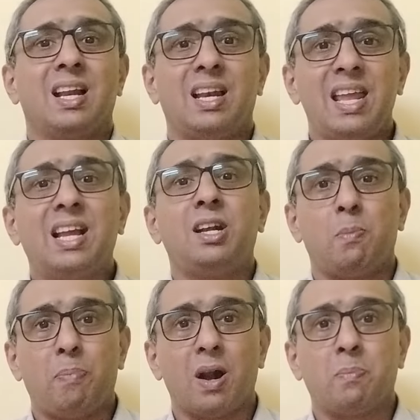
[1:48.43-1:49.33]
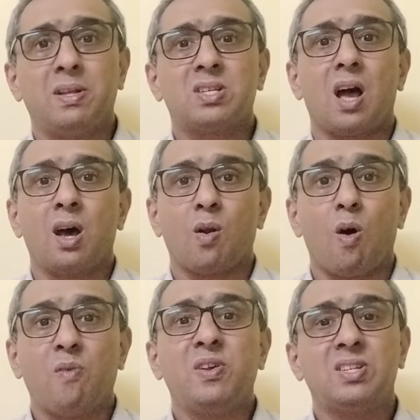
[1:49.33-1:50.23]
legal departments are
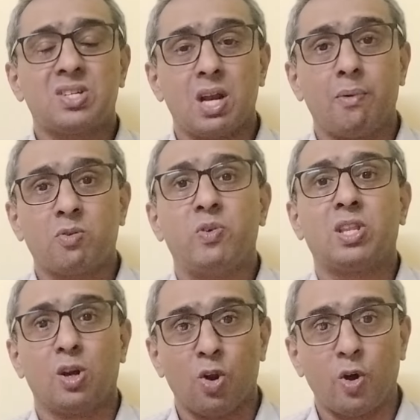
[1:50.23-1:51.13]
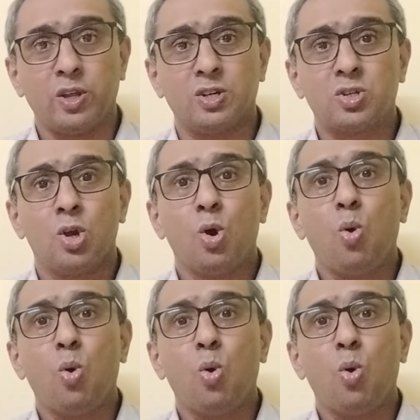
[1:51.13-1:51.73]
often staffed with lawyers